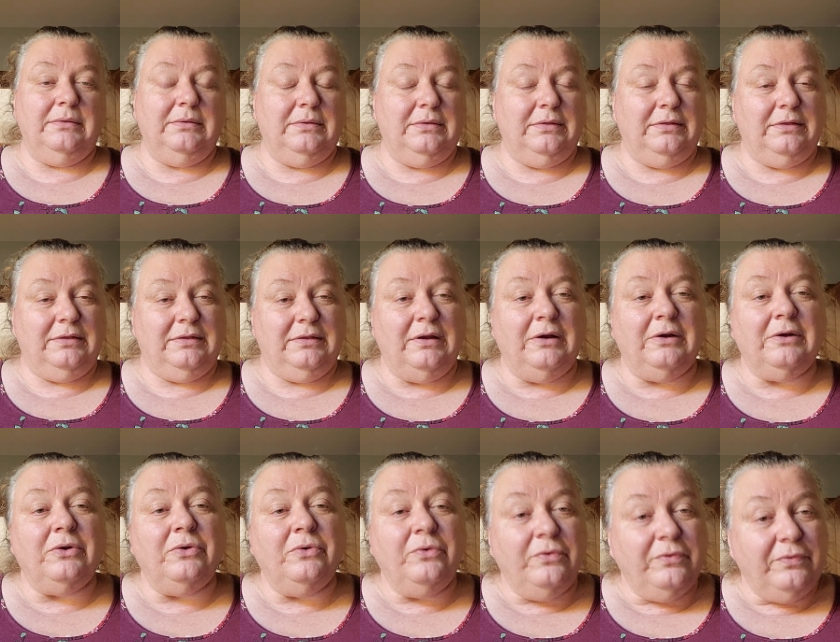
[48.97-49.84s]

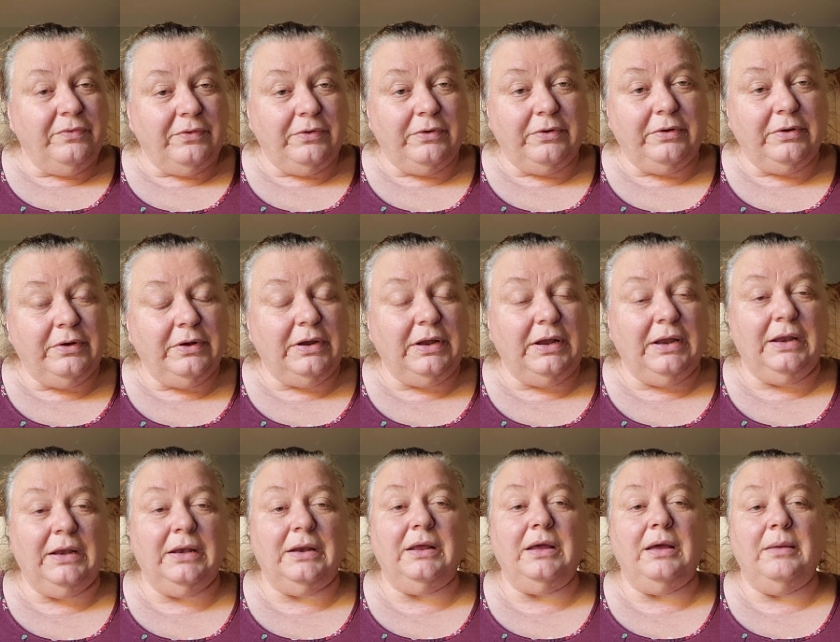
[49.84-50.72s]
start over
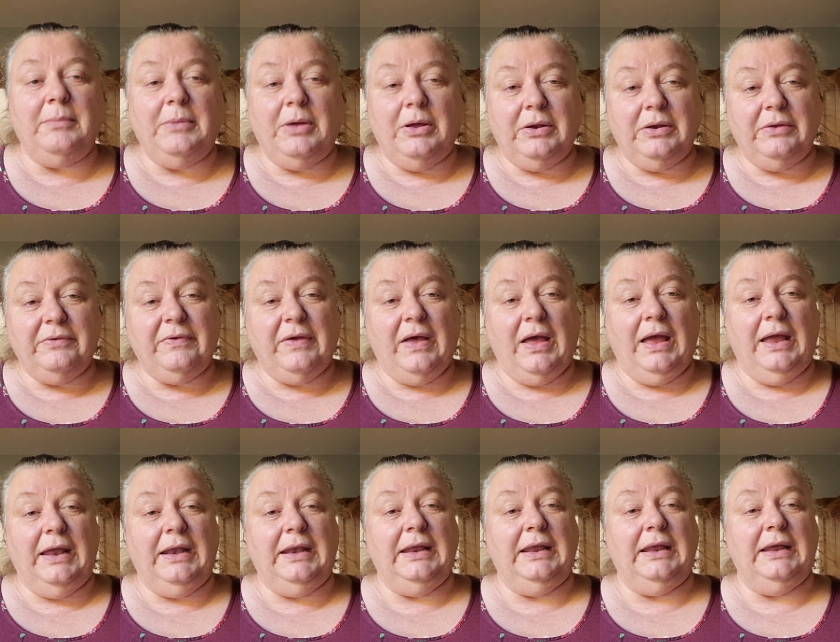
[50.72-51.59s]
and come out of
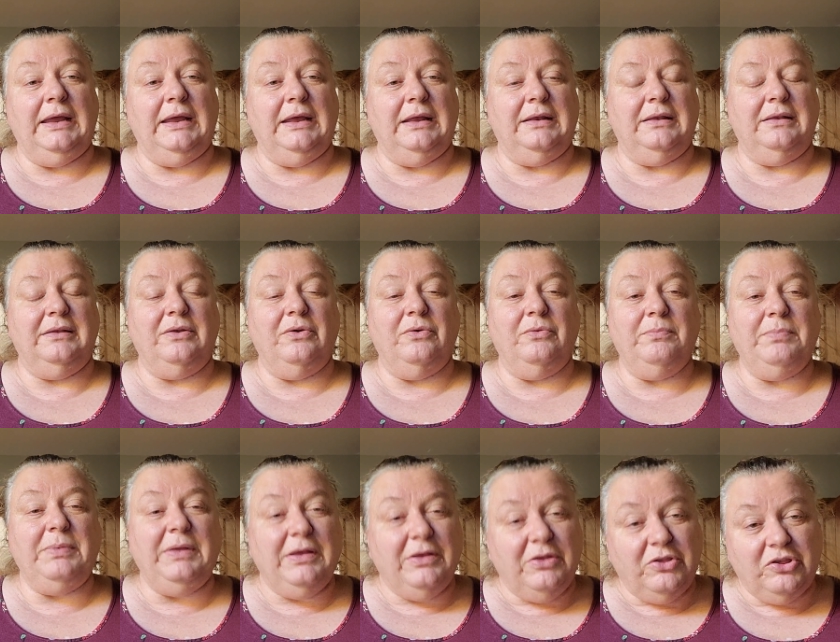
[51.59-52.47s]
hiding and don't
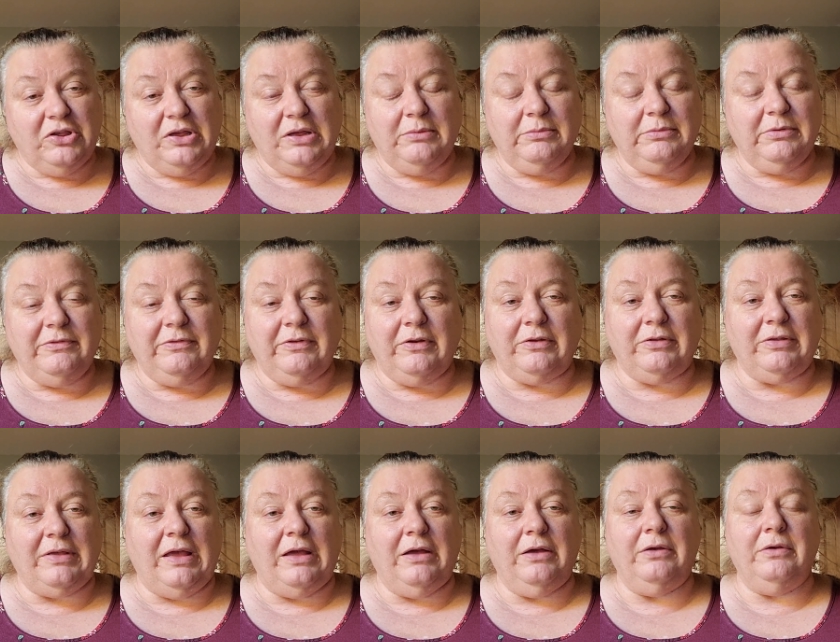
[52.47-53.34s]
be ashamed of
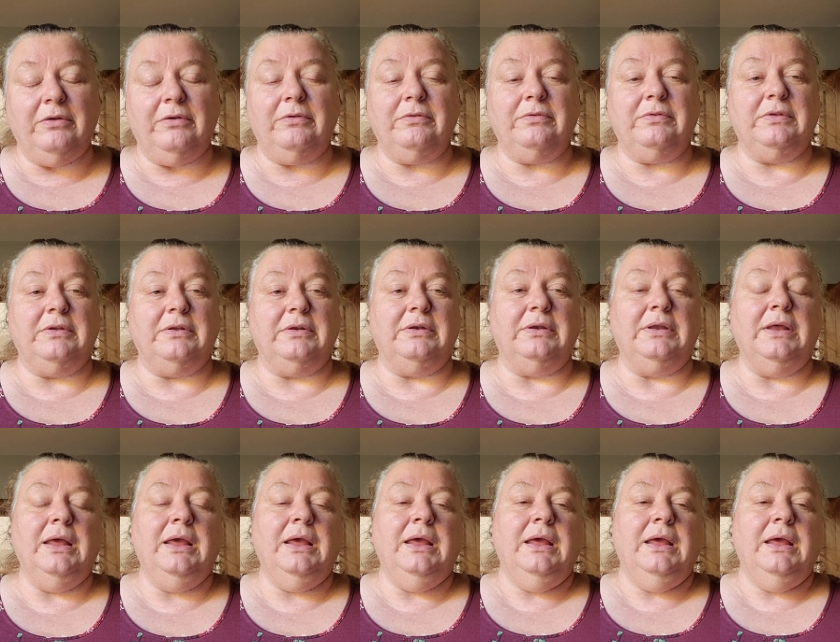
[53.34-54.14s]
ourselves and